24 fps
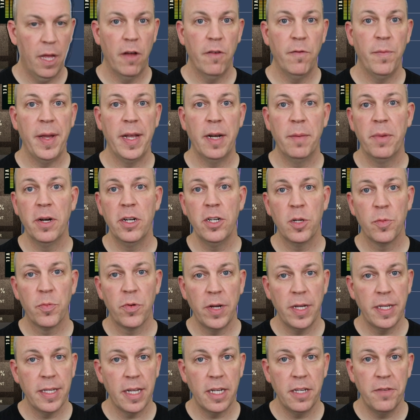I've made a bunch of
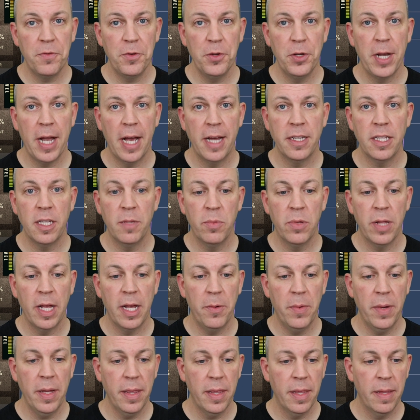presets for you guys to
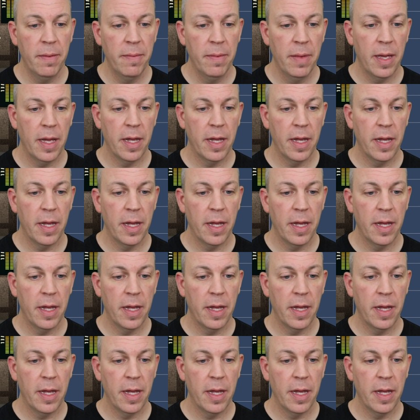play with,